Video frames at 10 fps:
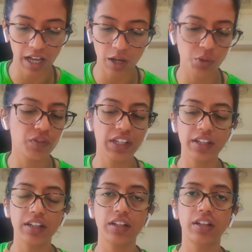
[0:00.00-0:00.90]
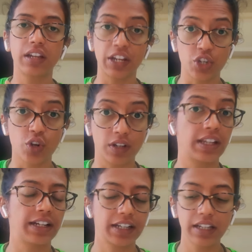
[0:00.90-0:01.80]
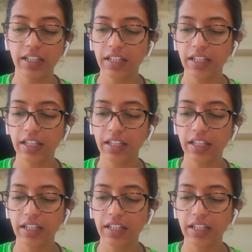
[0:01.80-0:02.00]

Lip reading: How do we ensure that?